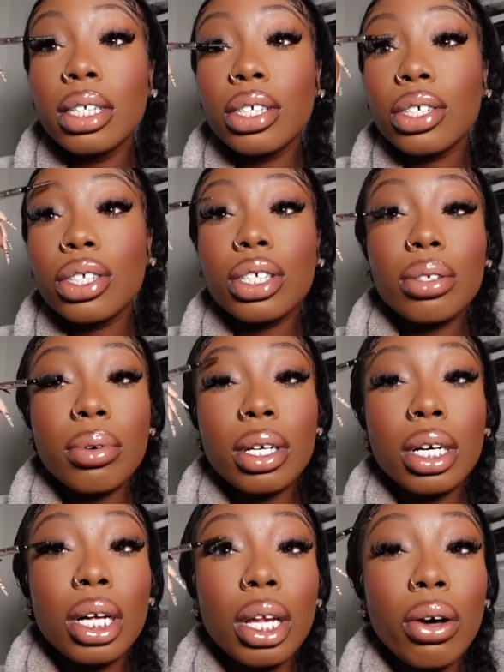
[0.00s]
She doesn't
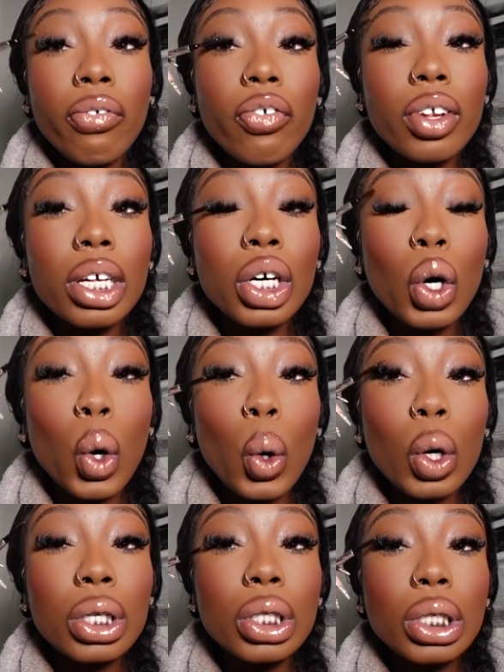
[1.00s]
want to glow for the
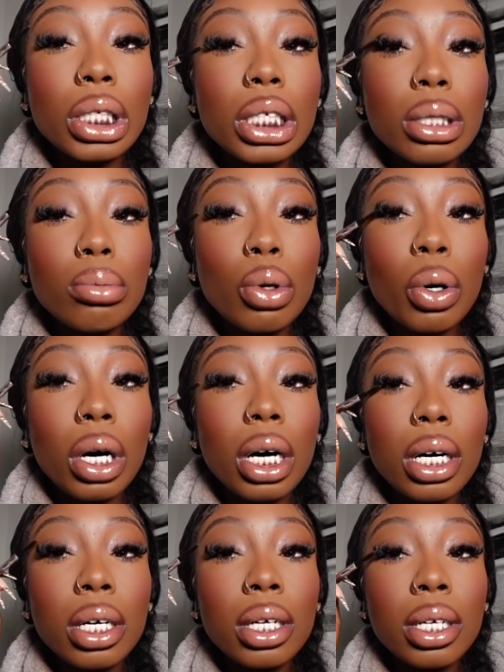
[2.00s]
gods
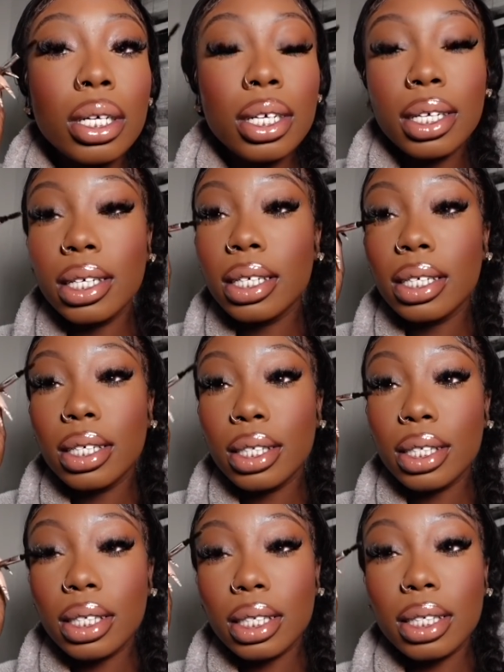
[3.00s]
anymore.
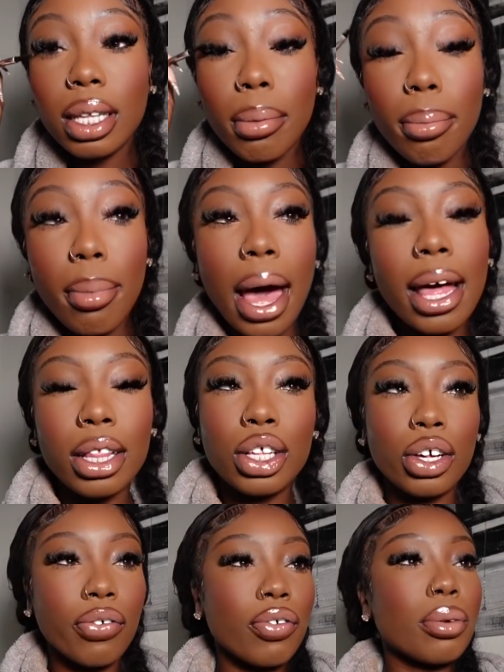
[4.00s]
It's the matte
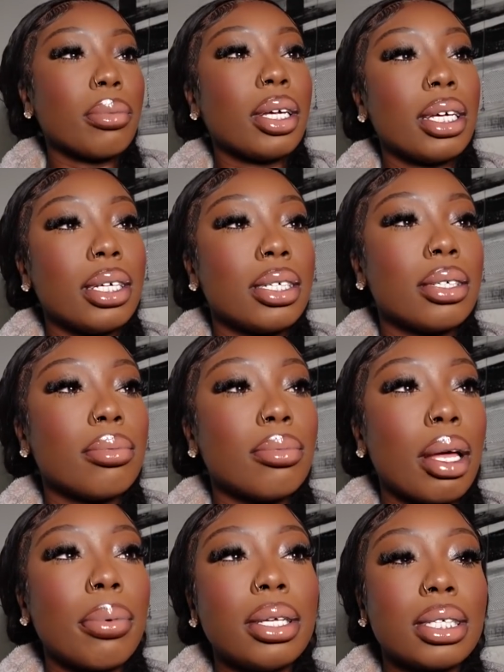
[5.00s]
look for me.
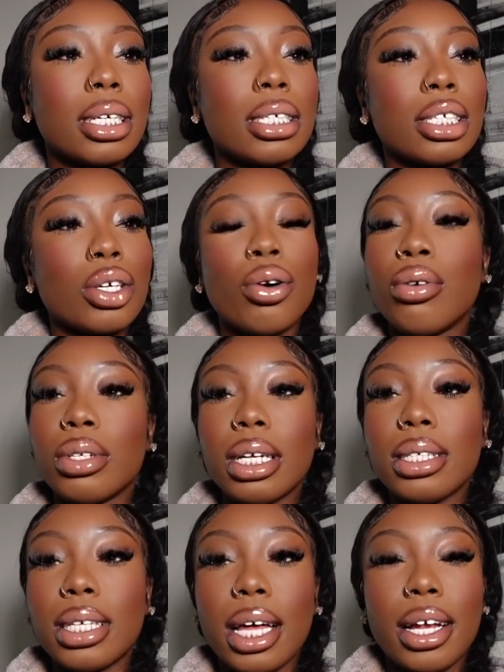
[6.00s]
Maybe it's because it's cold
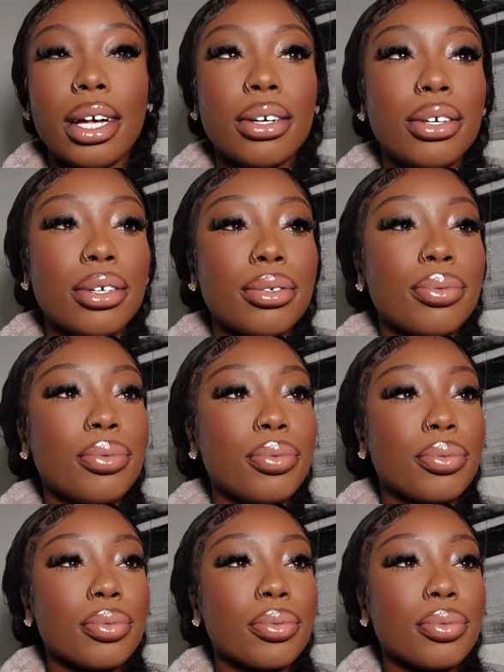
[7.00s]
outside. I don't know.